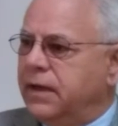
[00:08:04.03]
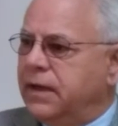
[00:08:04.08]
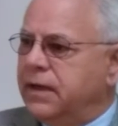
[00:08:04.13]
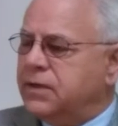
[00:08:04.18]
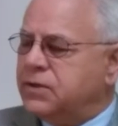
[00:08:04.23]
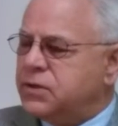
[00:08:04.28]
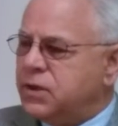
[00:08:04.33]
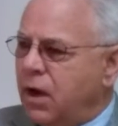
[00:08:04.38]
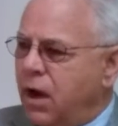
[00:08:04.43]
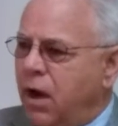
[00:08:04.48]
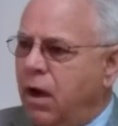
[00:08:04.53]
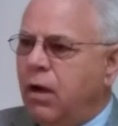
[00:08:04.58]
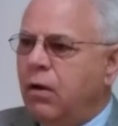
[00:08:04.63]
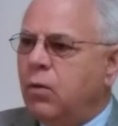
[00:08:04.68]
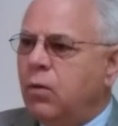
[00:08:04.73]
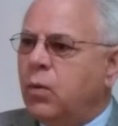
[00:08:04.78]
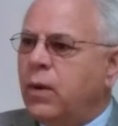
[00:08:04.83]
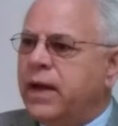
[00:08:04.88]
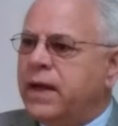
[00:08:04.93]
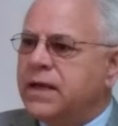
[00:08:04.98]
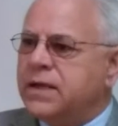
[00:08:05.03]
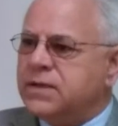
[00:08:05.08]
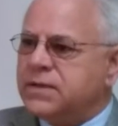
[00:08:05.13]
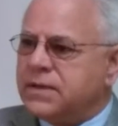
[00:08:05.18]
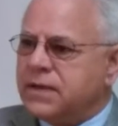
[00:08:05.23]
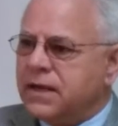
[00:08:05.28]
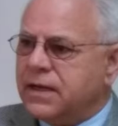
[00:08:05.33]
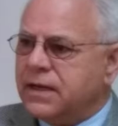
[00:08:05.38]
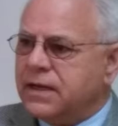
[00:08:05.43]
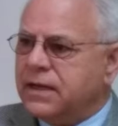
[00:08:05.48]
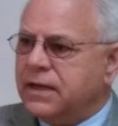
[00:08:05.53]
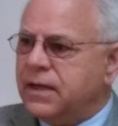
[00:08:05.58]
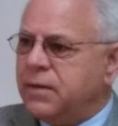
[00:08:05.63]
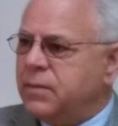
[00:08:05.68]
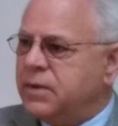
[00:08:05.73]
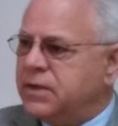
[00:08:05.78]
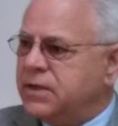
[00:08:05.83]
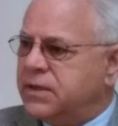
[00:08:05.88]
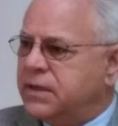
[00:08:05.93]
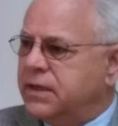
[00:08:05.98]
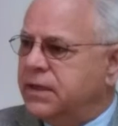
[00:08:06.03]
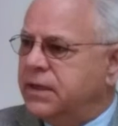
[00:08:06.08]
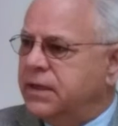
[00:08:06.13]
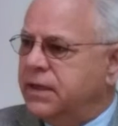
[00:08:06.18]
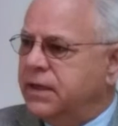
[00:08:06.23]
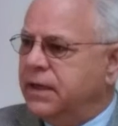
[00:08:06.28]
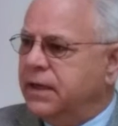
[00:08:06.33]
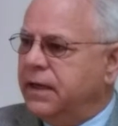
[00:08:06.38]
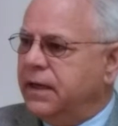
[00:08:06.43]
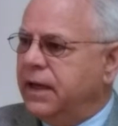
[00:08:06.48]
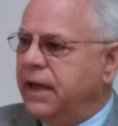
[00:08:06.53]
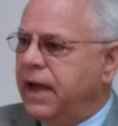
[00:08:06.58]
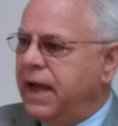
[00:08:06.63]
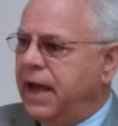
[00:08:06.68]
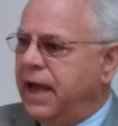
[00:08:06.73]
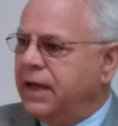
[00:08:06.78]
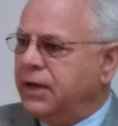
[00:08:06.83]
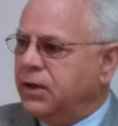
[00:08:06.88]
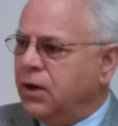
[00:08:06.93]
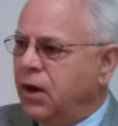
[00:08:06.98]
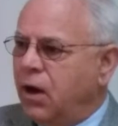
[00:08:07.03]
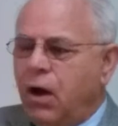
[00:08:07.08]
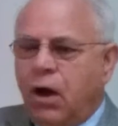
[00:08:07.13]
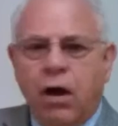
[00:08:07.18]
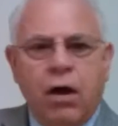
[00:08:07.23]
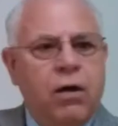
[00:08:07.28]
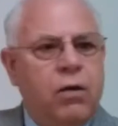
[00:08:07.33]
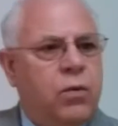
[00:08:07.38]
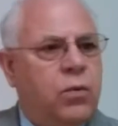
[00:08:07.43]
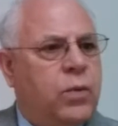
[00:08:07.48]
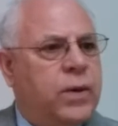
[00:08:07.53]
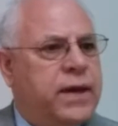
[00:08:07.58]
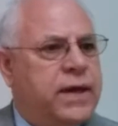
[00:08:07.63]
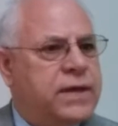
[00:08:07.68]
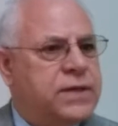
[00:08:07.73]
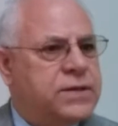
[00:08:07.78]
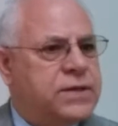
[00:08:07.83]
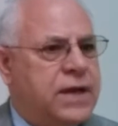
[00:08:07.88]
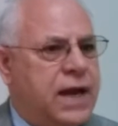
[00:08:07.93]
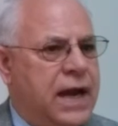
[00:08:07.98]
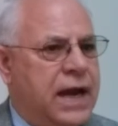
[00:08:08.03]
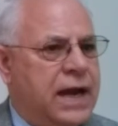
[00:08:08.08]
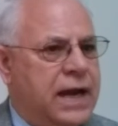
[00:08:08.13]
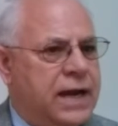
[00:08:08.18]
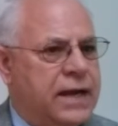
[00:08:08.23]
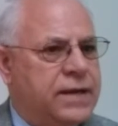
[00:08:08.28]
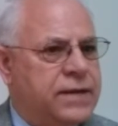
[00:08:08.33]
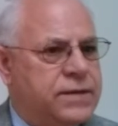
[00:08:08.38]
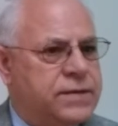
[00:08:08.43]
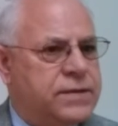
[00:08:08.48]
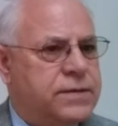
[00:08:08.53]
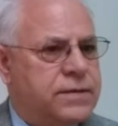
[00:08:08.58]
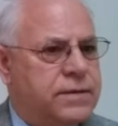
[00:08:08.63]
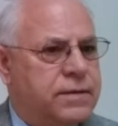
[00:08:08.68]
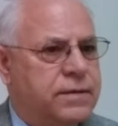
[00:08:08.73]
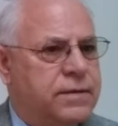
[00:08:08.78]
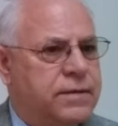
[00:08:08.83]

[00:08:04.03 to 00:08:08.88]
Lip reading: is always limited and always has